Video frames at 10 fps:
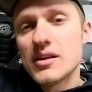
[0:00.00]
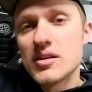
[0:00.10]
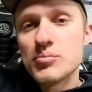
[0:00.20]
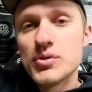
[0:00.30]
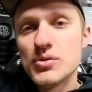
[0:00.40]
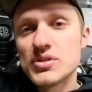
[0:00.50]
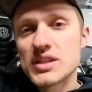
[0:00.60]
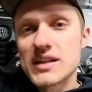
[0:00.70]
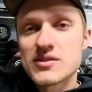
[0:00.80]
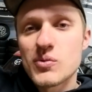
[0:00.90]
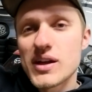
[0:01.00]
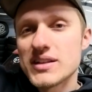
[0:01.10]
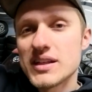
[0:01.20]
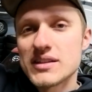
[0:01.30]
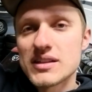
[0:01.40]
the boost has a way
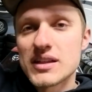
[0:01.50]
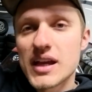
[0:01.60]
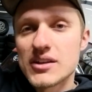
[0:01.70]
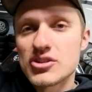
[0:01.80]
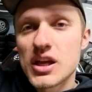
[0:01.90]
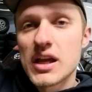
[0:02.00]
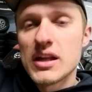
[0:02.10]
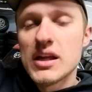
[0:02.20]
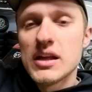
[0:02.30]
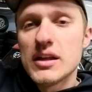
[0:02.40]
to get to the catch can